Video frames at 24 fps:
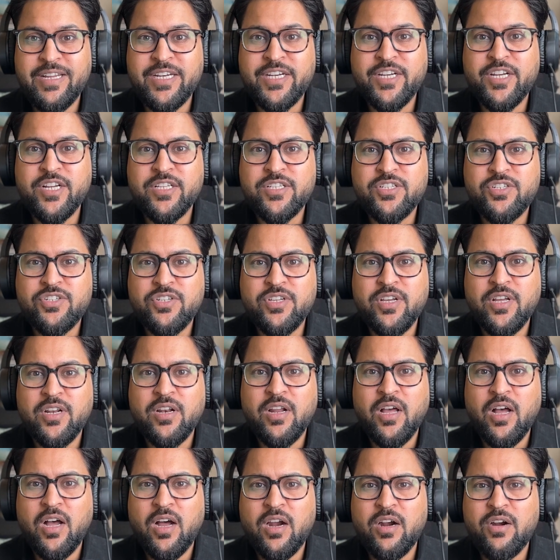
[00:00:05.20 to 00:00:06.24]
industrial,
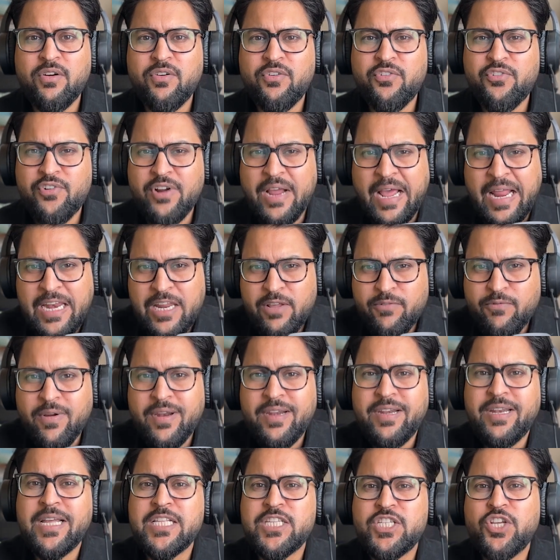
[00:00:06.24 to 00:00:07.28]
are
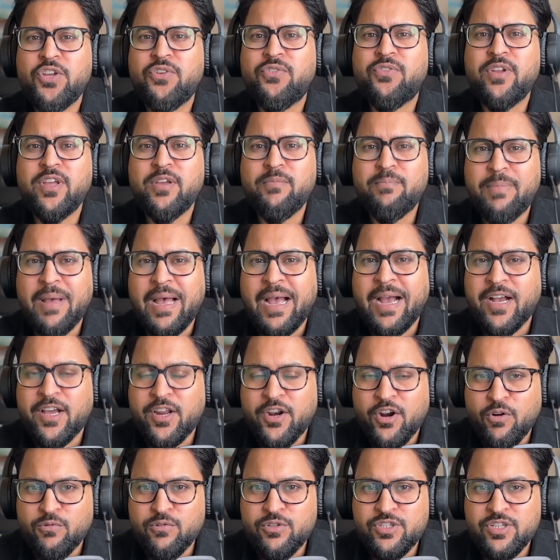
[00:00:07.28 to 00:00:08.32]
relevant engineering
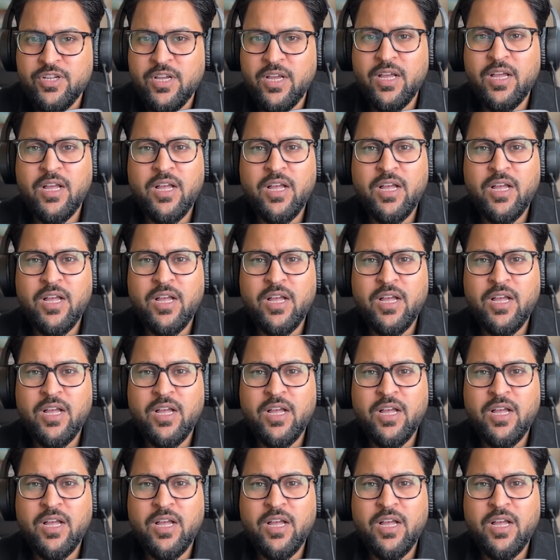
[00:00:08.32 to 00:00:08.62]
backgrounds